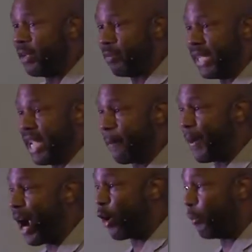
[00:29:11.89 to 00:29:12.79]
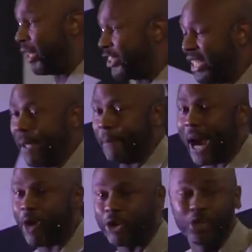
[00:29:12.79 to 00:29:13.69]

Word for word: be empowered, but to empower